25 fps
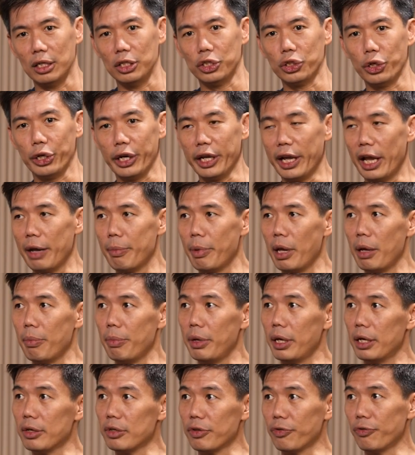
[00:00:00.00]
joining
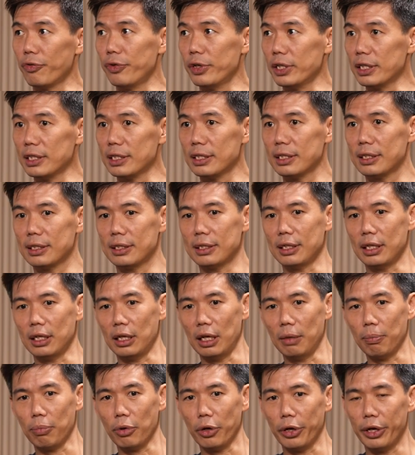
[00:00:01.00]
Airbnb as a first
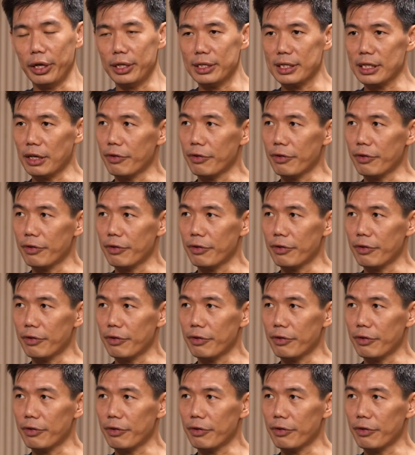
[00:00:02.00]
employee in